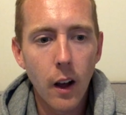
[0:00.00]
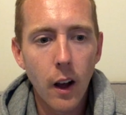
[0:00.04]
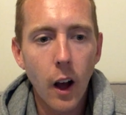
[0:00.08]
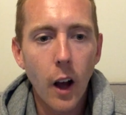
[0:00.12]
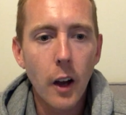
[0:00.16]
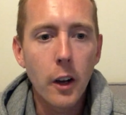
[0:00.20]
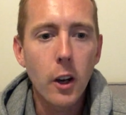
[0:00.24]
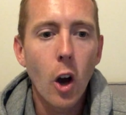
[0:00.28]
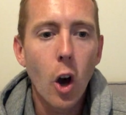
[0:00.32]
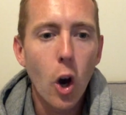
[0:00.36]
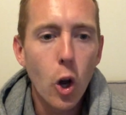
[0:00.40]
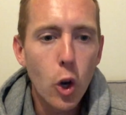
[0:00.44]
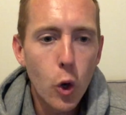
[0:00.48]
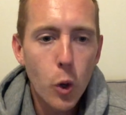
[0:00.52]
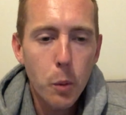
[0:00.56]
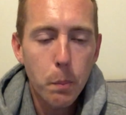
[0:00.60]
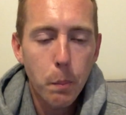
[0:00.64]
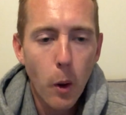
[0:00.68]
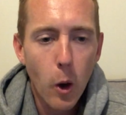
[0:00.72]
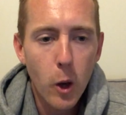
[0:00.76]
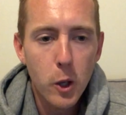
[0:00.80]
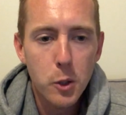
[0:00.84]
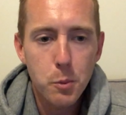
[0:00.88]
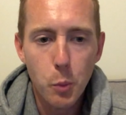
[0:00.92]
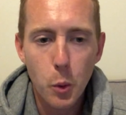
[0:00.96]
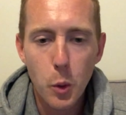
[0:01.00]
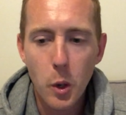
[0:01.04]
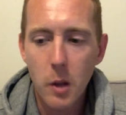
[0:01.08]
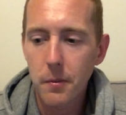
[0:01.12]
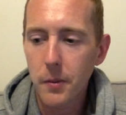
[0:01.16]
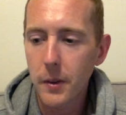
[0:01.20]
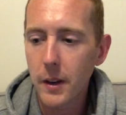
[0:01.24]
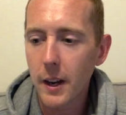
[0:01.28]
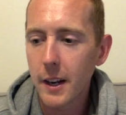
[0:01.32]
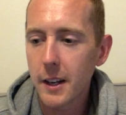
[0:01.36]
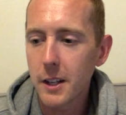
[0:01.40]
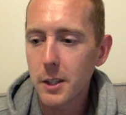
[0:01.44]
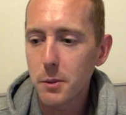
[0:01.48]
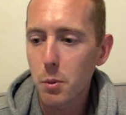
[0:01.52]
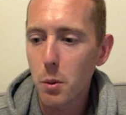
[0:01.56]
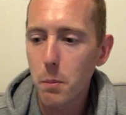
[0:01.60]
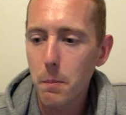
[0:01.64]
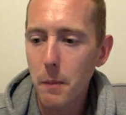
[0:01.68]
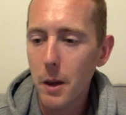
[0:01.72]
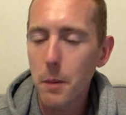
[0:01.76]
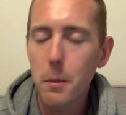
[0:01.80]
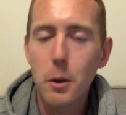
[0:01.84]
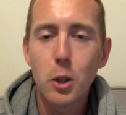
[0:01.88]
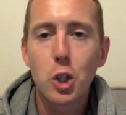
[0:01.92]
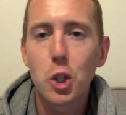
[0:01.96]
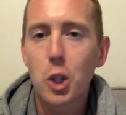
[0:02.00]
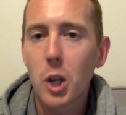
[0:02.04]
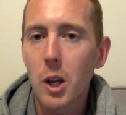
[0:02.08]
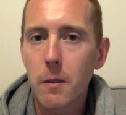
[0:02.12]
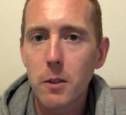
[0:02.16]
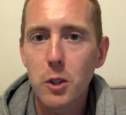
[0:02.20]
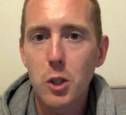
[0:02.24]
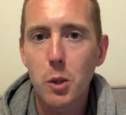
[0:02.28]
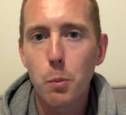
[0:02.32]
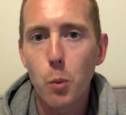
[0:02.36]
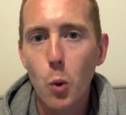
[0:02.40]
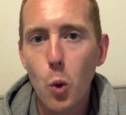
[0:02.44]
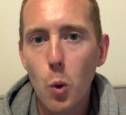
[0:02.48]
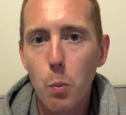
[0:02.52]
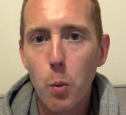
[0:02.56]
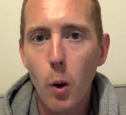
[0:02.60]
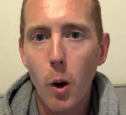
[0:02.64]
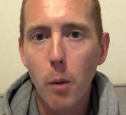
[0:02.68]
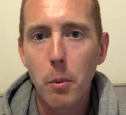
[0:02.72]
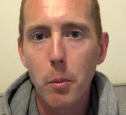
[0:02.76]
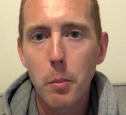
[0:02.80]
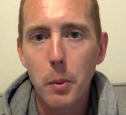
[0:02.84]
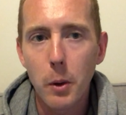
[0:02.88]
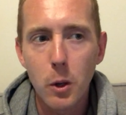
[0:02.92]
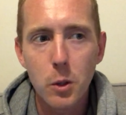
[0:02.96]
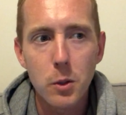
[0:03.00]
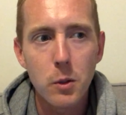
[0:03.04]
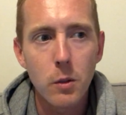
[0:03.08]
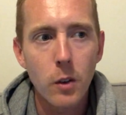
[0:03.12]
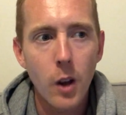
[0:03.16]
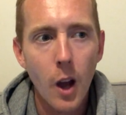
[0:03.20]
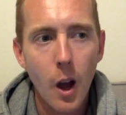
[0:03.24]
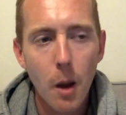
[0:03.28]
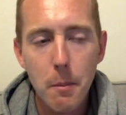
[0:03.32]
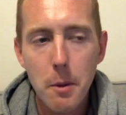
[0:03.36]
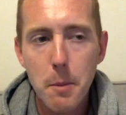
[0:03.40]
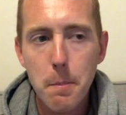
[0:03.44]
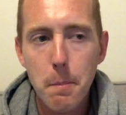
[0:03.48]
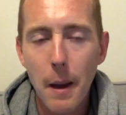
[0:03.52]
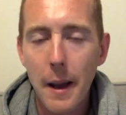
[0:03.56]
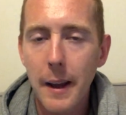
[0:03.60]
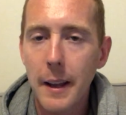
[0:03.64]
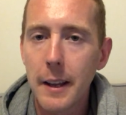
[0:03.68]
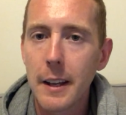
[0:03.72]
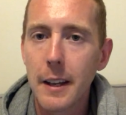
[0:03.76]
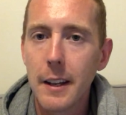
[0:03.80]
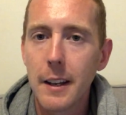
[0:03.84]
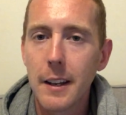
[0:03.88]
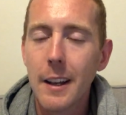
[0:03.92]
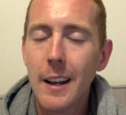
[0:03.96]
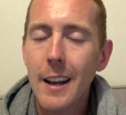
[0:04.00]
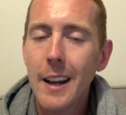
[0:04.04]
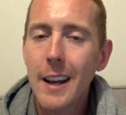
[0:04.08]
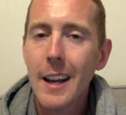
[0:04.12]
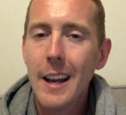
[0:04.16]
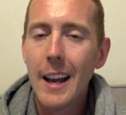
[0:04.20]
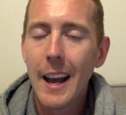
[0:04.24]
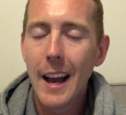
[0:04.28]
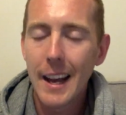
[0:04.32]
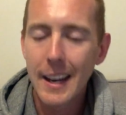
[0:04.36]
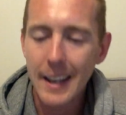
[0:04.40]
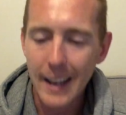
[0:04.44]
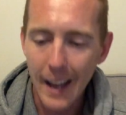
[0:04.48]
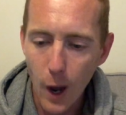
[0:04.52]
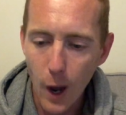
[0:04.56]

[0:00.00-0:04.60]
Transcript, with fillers: I can't look past Bruno Fernandes, but maybe you should give it to Paul Pogba because of coming back in and